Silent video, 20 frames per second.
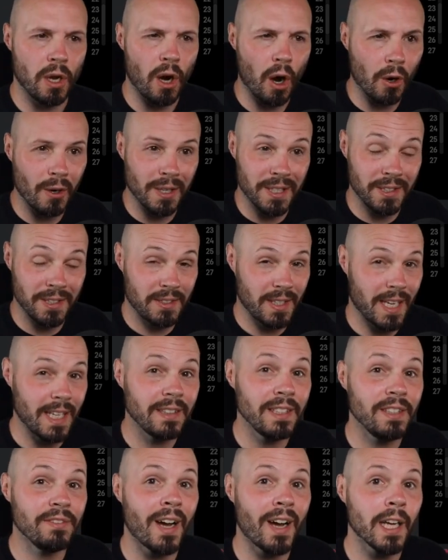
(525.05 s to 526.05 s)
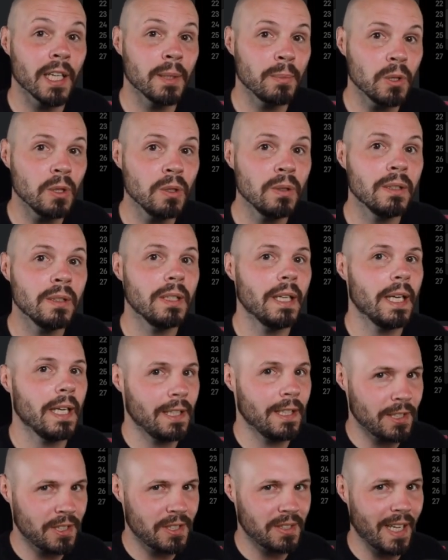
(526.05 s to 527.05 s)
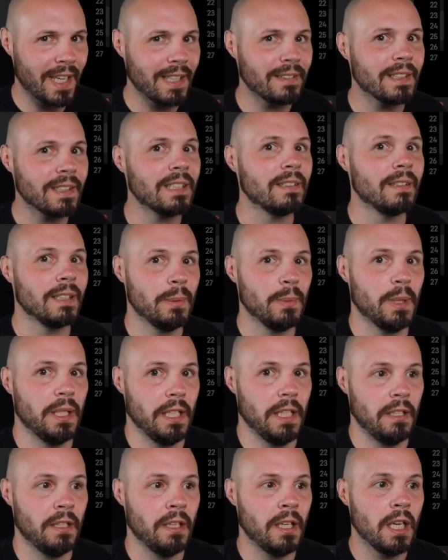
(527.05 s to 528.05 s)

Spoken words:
are insanely valuable and insanely limited.